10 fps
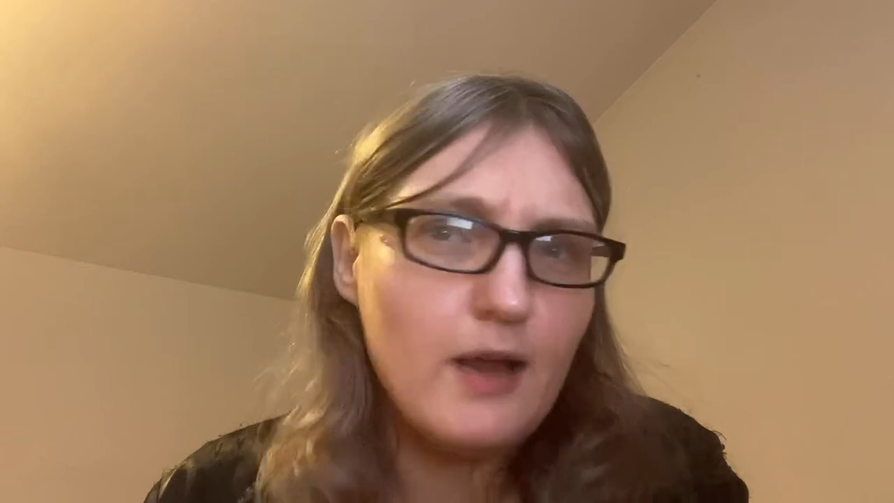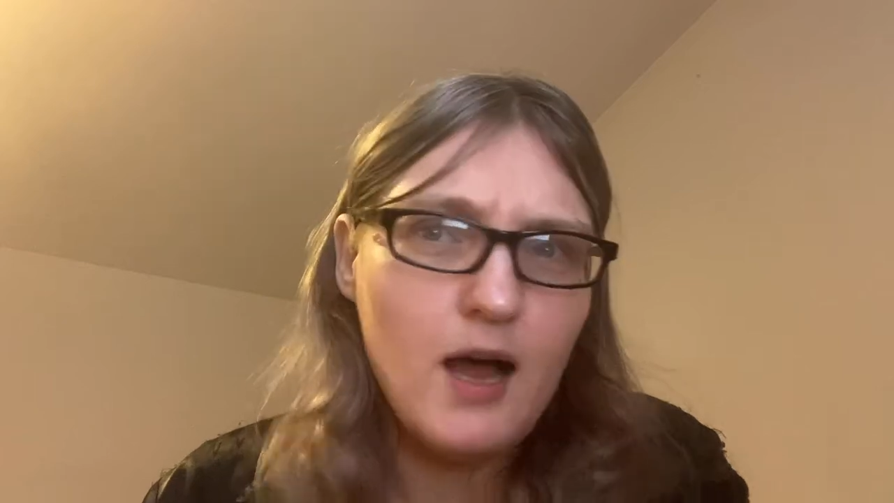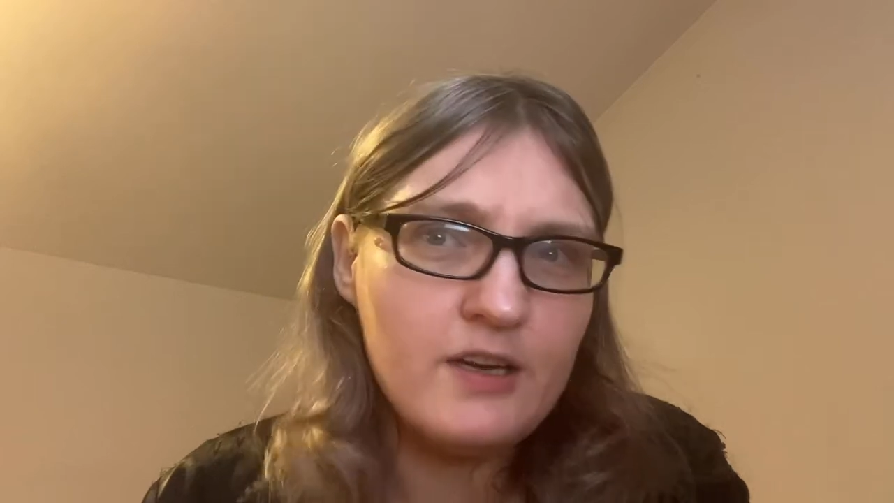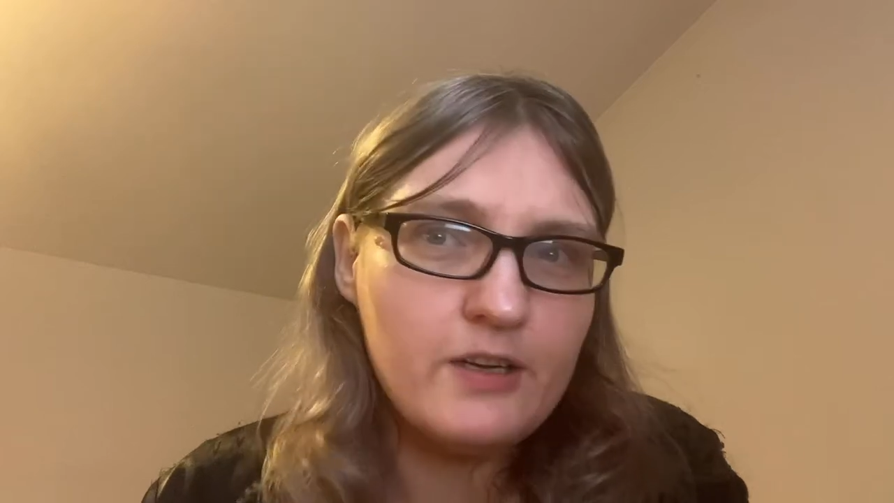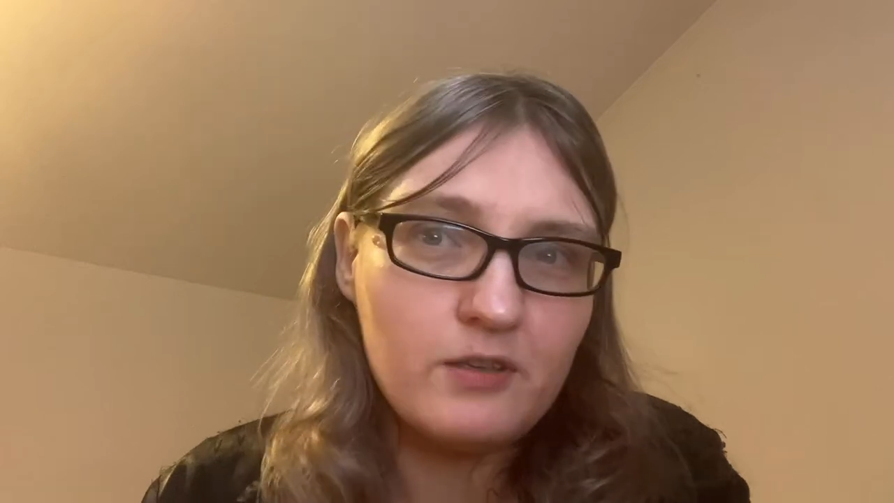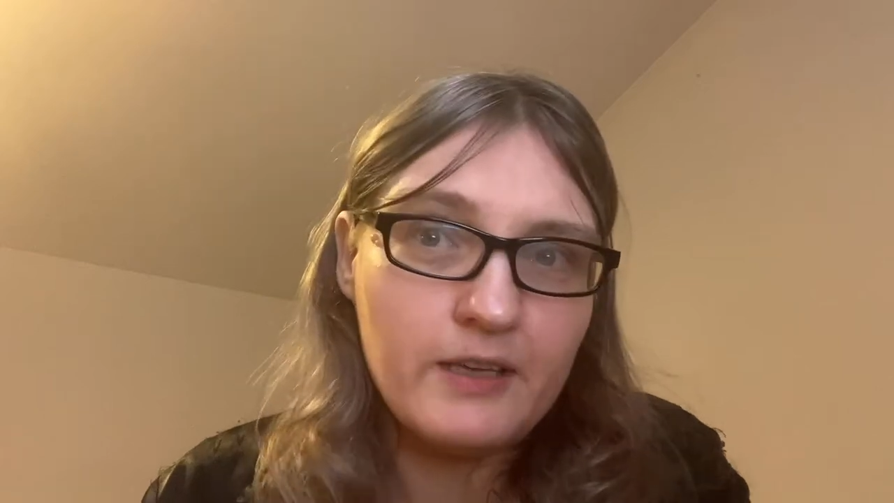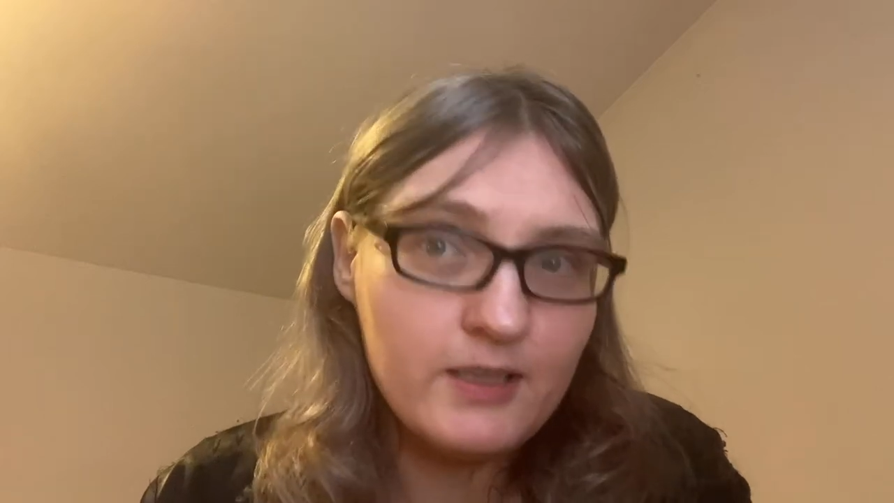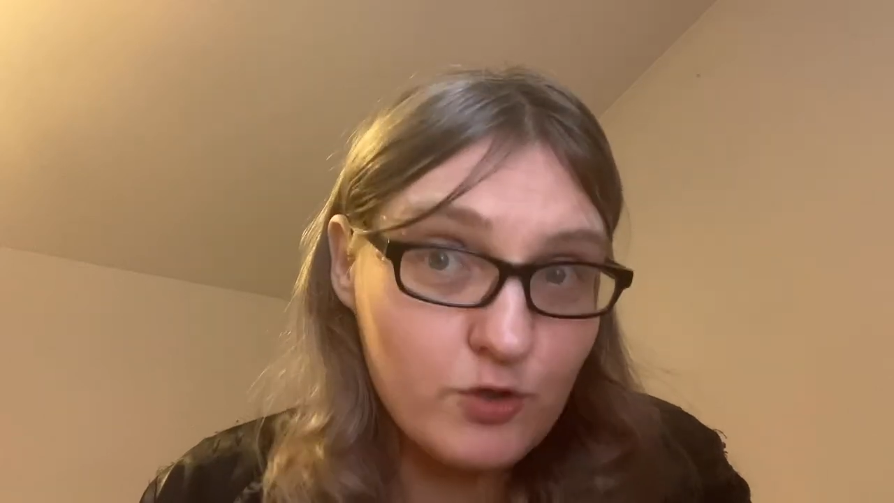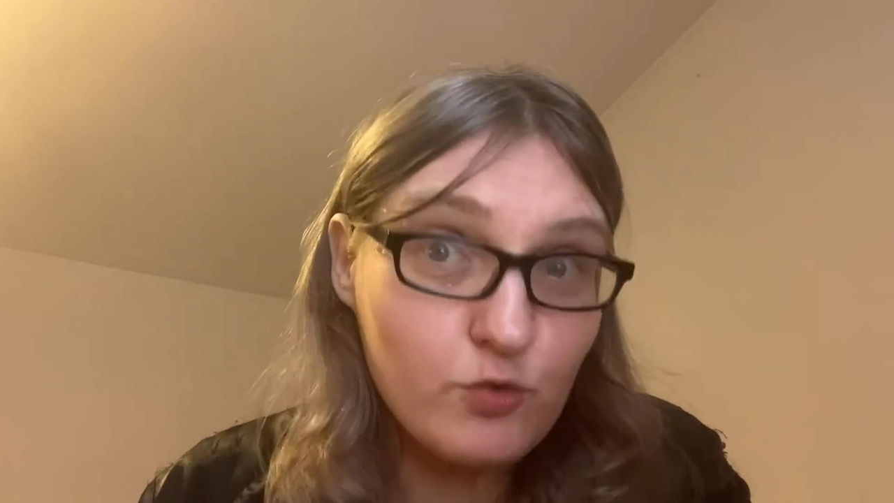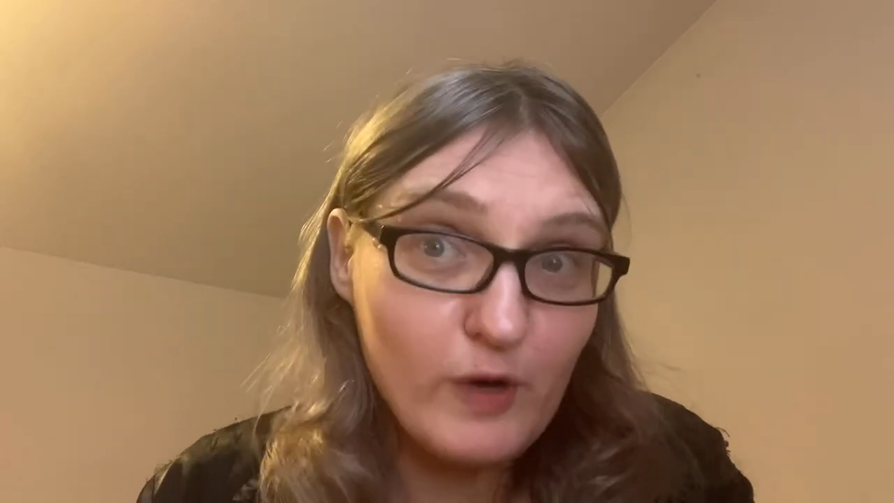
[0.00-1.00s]
not nearly
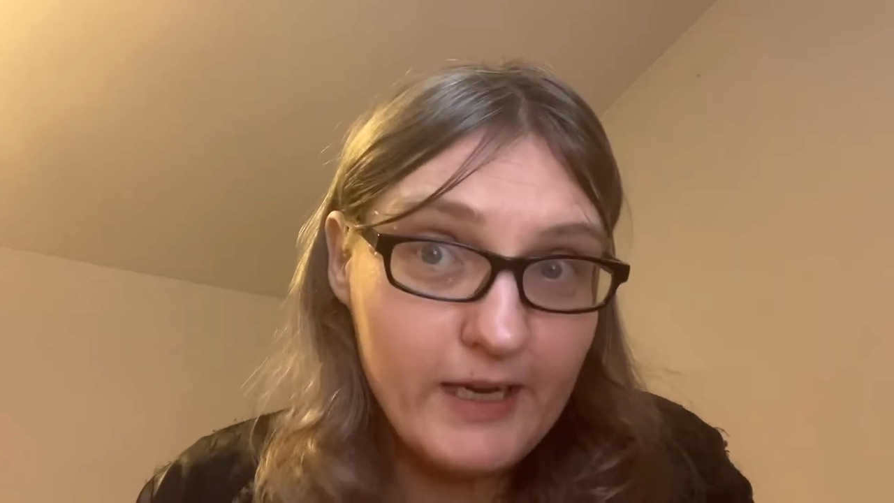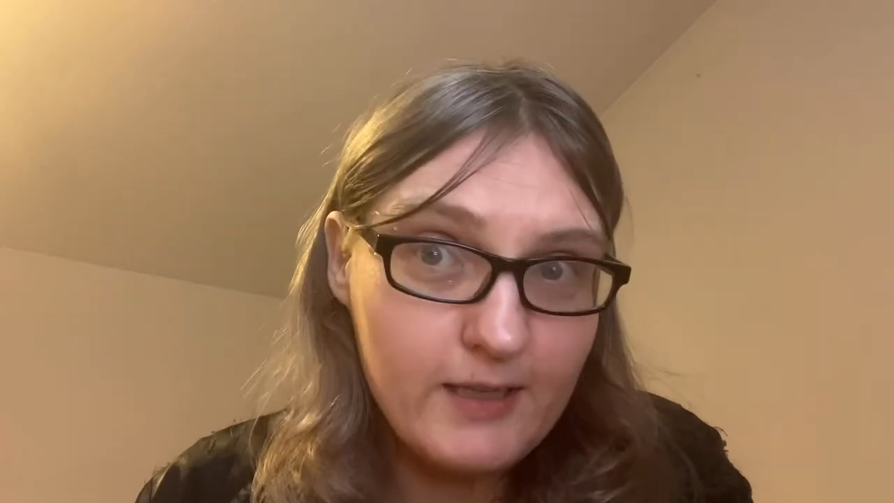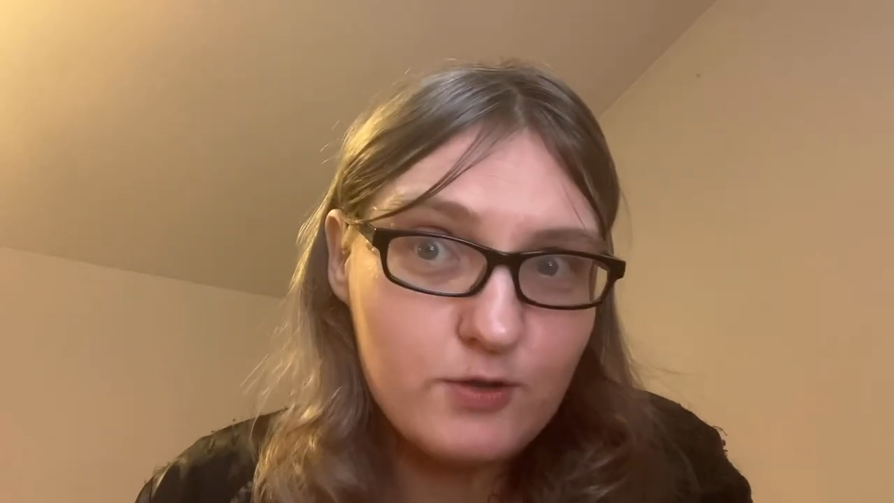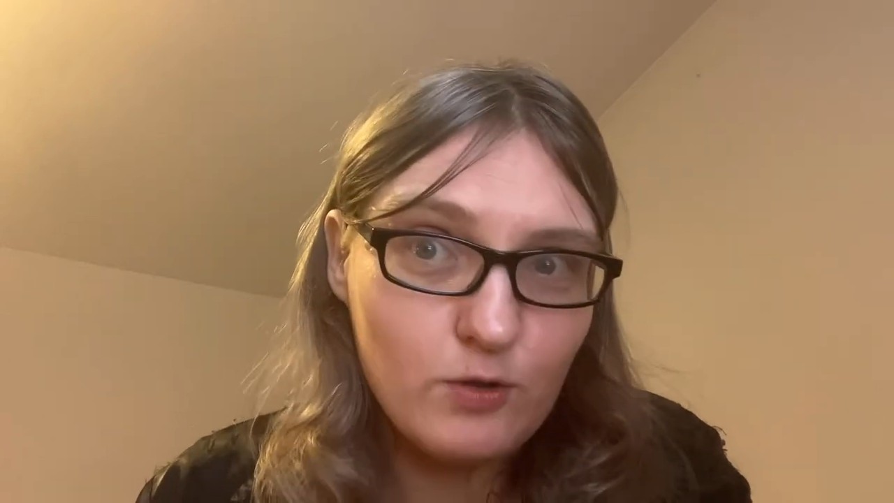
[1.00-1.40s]
as great as